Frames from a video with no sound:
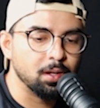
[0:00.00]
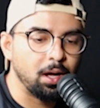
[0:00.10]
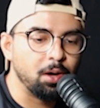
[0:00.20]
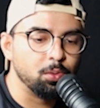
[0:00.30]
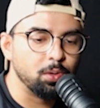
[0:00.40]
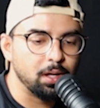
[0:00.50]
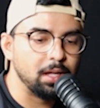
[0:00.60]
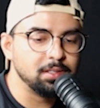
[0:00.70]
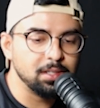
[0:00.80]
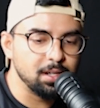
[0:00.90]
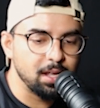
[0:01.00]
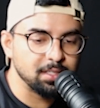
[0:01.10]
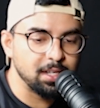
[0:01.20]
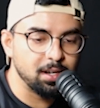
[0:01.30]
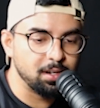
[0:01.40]
How
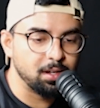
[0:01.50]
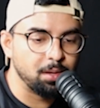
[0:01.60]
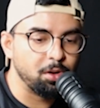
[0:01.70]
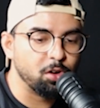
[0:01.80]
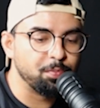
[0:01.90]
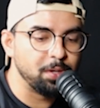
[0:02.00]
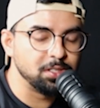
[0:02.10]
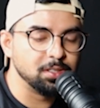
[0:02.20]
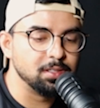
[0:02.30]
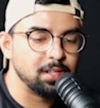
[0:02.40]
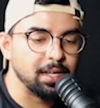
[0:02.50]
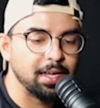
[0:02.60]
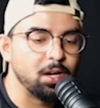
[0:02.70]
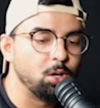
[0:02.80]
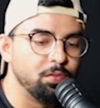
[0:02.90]
has that amount of patience like
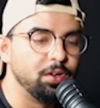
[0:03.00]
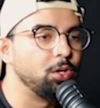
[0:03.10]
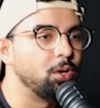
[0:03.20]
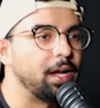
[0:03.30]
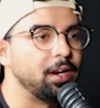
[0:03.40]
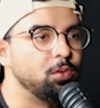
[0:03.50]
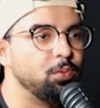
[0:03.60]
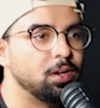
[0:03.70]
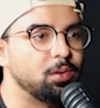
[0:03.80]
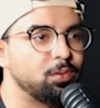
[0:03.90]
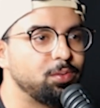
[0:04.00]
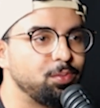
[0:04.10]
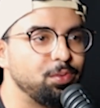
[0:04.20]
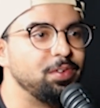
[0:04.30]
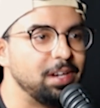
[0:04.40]
carried over to your line of work
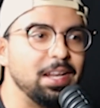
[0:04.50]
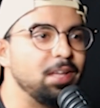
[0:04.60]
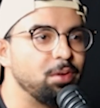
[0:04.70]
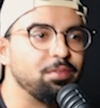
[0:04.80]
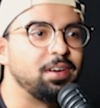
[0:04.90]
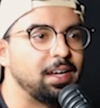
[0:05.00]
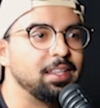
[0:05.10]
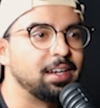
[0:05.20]
when dealing with other